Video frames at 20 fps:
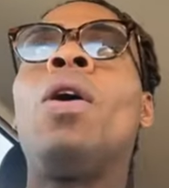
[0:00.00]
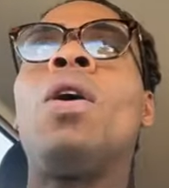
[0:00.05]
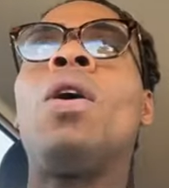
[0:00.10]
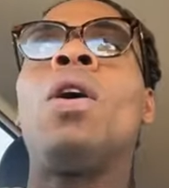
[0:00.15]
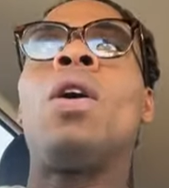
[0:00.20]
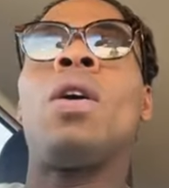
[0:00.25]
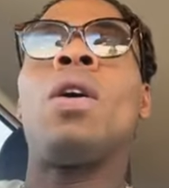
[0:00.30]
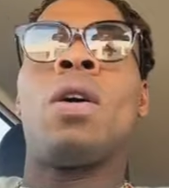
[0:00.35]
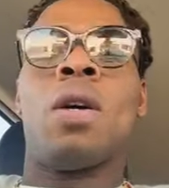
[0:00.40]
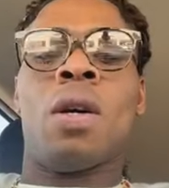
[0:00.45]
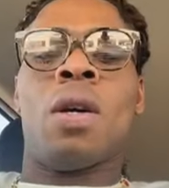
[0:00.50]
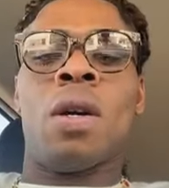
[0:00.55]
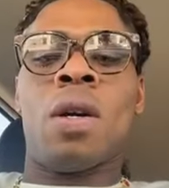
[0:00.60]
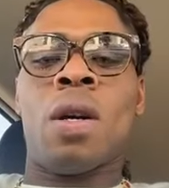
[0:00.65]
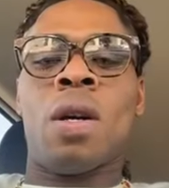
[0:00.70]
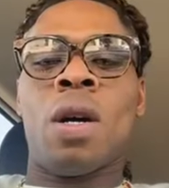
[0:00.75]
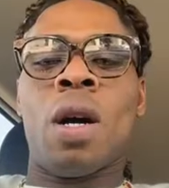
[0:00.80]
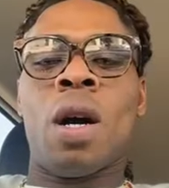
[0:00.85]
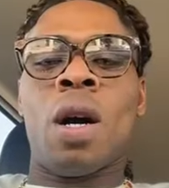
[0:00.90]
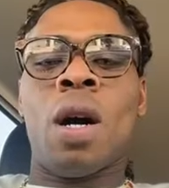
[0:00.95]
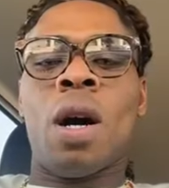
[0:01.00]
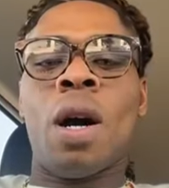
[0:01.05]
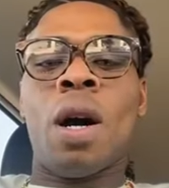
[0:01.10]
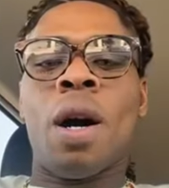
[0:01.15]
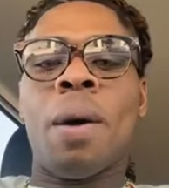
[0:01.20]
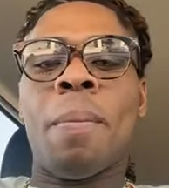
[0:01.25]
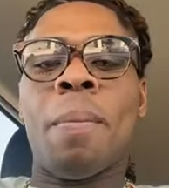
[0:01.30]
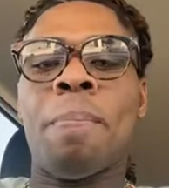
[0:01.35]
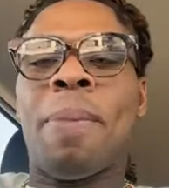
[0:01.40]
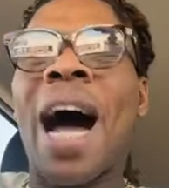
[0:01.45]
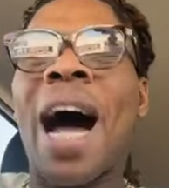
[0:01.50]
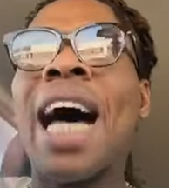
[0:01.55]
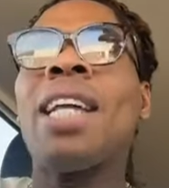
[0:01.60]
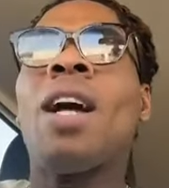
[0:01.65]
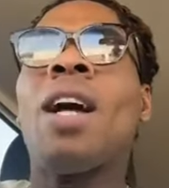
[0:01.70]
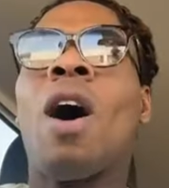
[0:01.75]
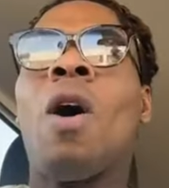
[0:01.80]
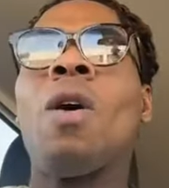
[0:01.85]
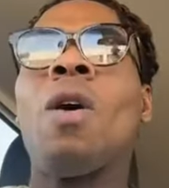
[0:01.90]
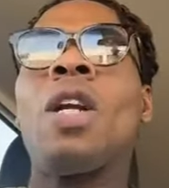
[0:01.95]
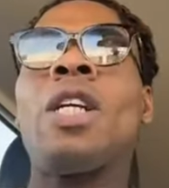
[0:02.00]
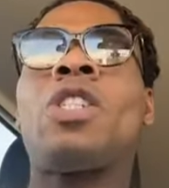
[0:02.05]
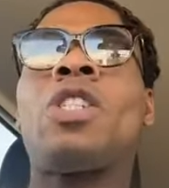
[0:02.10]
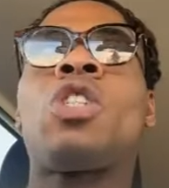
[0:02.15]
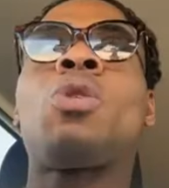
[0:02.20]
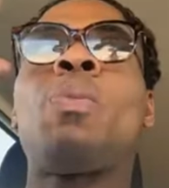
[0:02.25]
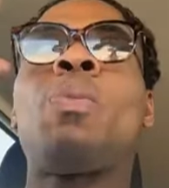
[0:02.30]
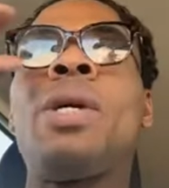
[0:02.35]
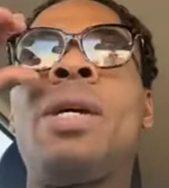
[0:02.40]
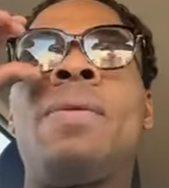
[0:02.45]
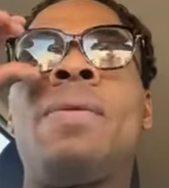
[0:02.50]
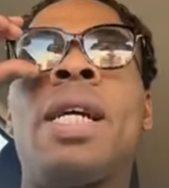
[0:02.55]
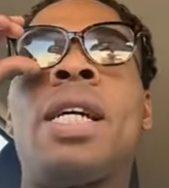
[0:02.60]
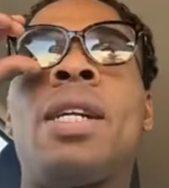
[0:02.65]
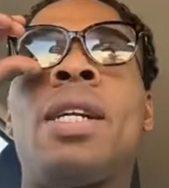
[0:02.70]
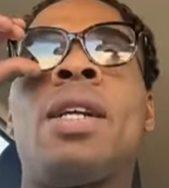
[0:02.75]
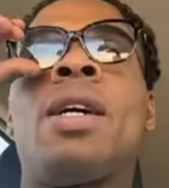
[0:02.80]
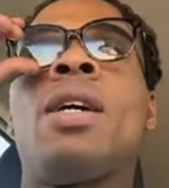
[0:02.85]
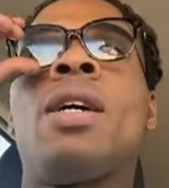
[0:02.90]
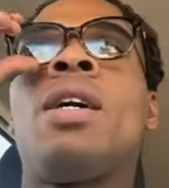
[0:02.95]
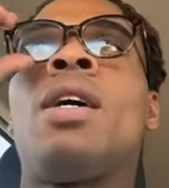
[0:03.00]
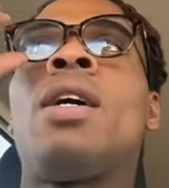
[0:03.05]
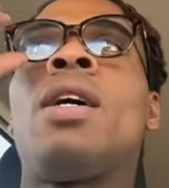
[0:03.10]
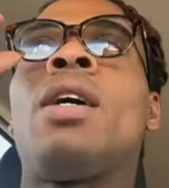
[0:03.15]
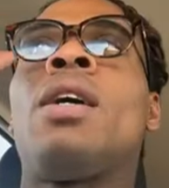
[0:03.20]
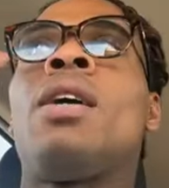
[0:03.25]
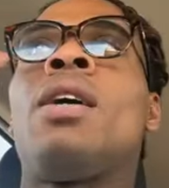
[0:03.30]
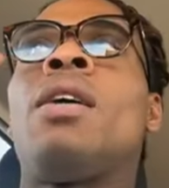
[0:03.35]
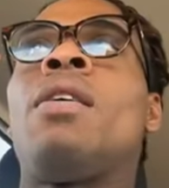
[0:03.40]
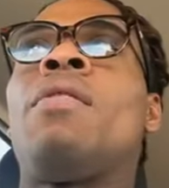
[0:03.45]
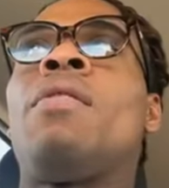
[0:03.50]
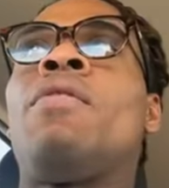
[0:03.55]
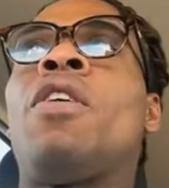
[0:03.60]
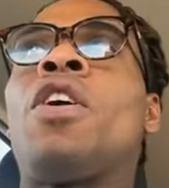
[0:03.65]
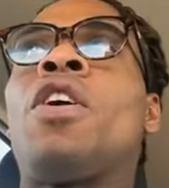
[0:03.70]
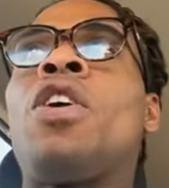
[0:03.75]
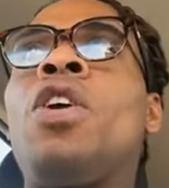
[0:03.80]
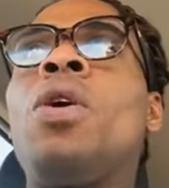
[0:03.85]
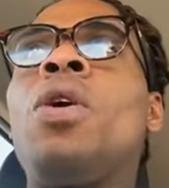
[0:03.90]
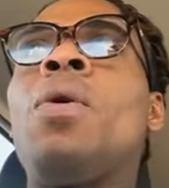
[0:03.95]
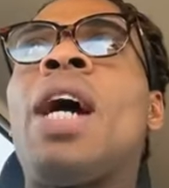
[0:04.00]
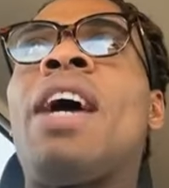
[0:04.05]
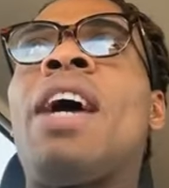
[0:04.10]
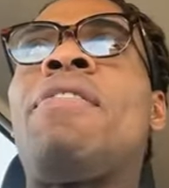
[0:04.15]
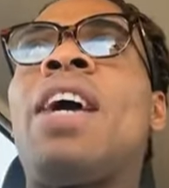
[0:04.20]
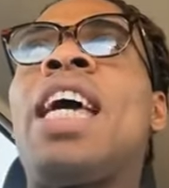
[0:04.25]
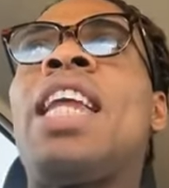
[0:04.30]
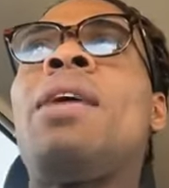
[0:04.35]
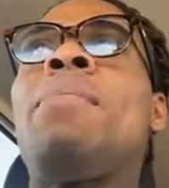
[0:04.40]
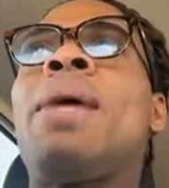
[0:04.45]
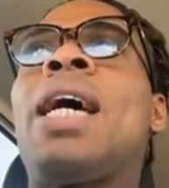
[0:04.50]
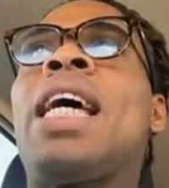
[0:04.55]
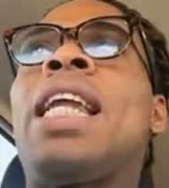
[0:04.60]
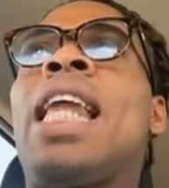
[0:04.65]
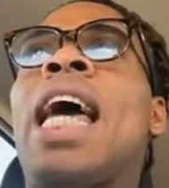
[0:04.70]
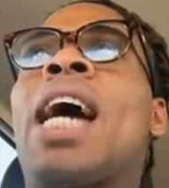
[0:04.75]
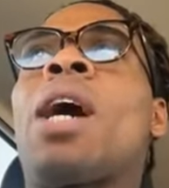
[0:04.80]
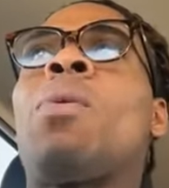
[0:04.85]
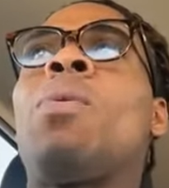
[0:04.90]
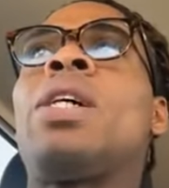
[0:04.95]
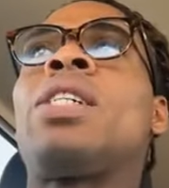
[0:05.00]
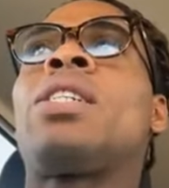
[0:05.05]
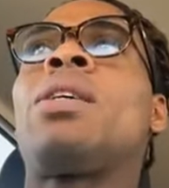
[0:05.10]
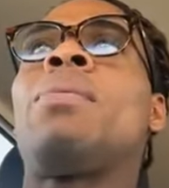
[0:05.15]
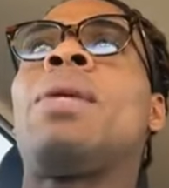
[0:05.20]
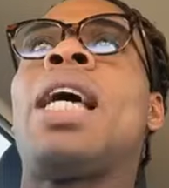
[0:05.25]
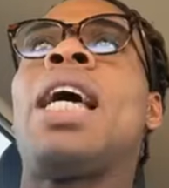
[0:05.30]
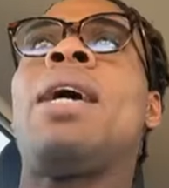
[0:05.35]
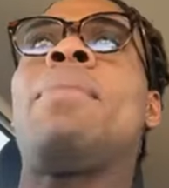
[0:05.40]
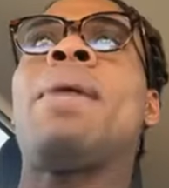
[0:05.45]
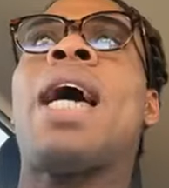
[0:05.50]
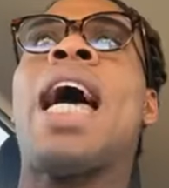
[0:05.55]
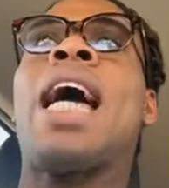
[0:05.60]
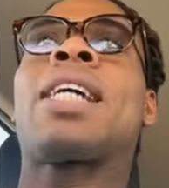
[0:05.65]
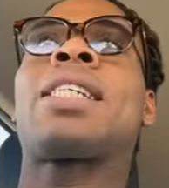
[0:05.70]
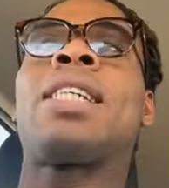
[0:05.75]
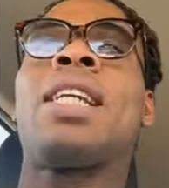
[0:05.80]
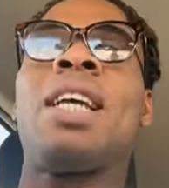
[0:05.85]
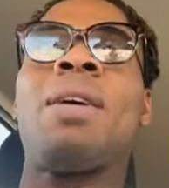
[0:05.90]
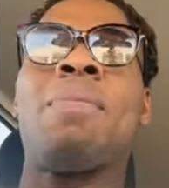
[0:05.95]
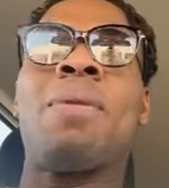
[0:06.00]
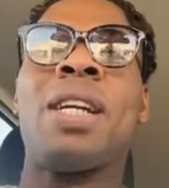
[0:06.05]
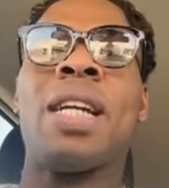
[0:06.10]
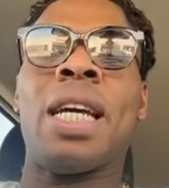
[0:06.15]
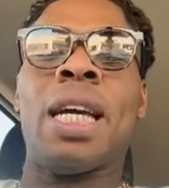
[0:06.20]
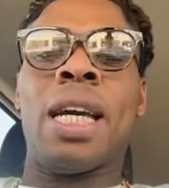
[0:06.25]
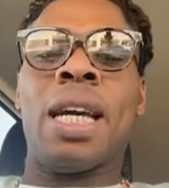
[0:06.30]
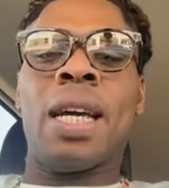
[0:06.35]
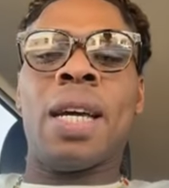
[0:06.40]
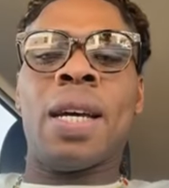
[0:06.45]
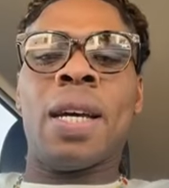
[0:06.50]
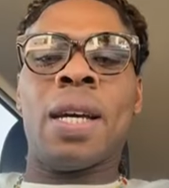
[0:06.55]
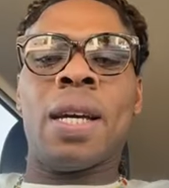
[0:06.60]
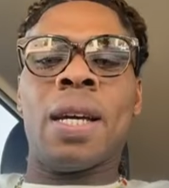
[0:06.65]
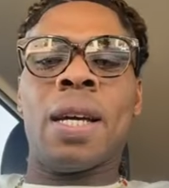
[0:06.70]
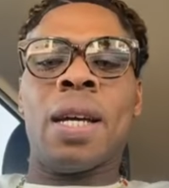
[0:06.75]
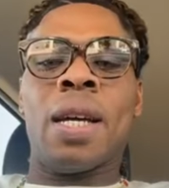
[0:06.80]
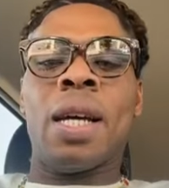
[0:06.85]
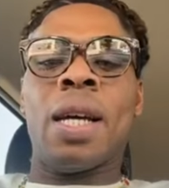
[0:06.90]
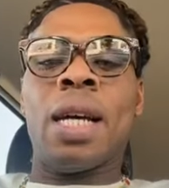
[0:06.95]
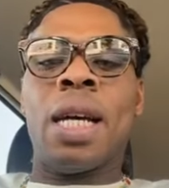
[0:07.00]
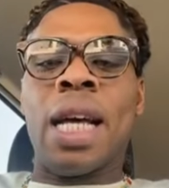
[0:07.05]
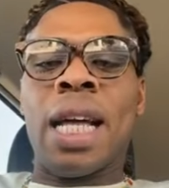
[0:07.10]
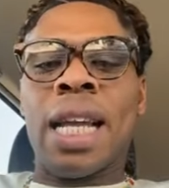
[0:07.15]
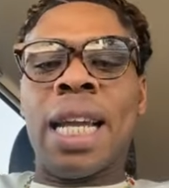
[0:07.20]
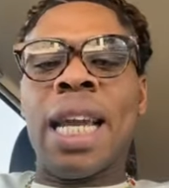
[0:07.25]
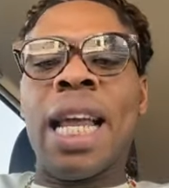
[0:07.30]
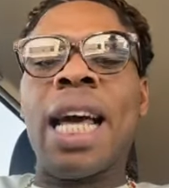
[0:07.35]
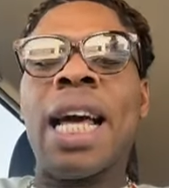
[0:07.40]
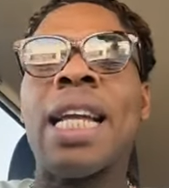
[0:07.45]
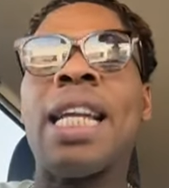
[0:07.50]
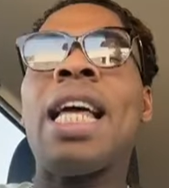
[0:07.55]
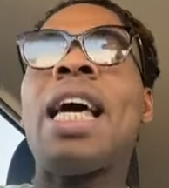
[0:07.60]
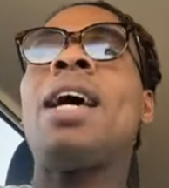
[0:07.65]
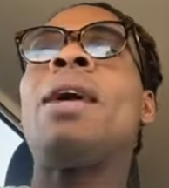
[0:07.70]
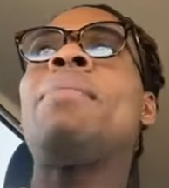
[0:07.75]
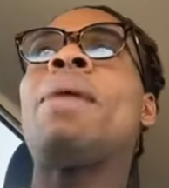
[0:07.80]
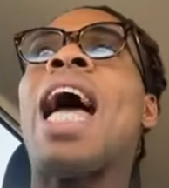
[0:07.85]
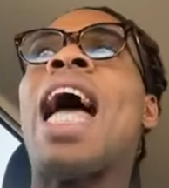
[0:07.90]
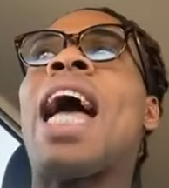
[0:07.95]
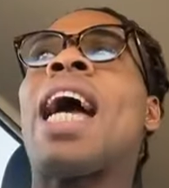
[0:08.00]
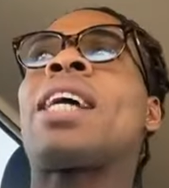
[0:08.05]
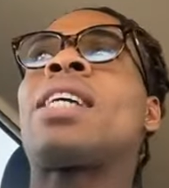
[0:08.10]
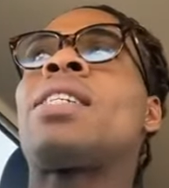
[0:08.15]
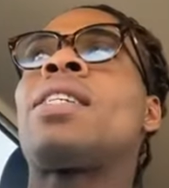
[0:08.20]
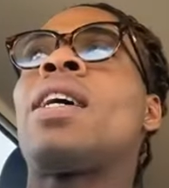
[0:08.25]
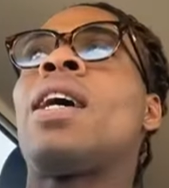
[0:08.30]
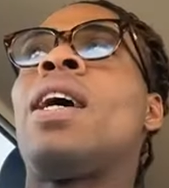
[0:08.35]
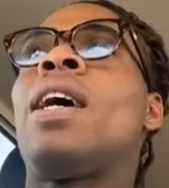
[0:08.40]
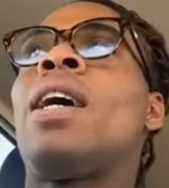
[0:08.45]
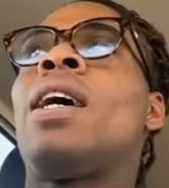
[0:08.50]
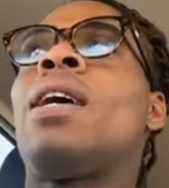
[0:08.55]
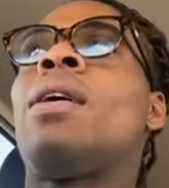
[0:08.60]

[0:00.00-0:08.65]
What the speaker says: pull by the Holy Spirit for you? If any man lack wisdom, let him ask liberally. Let him ask